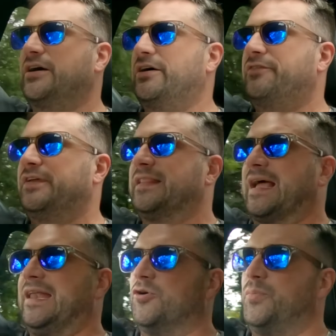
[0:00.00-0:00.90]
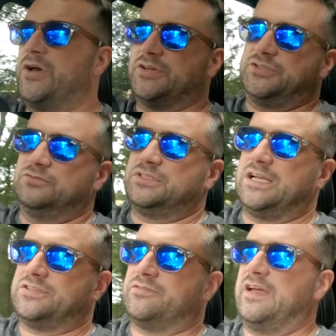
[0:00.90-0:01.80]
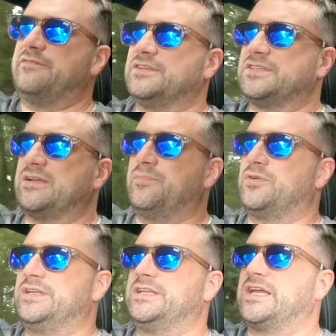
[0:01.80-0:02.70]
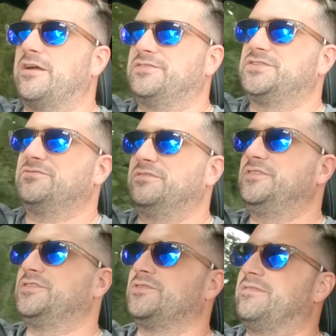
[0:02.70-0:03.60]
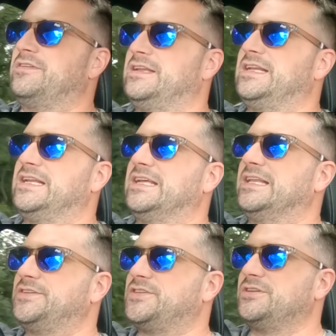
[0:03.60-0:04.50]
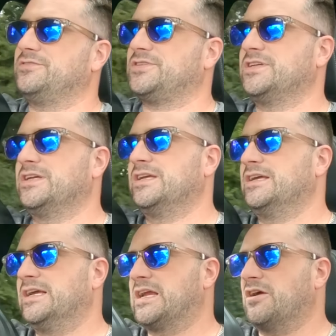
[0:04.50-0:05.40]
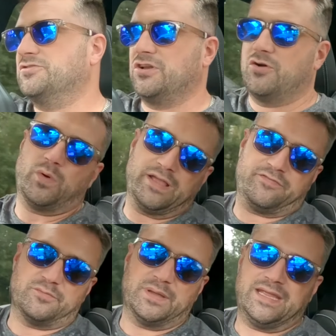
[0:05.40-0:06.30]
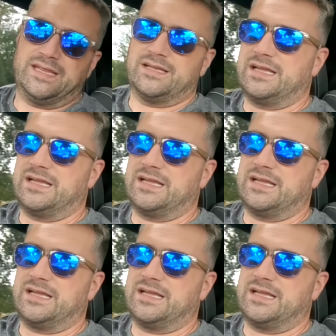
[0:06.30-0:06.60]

I think that little personal touch of having somebody to go to if you do have any little issues goes a long way for me.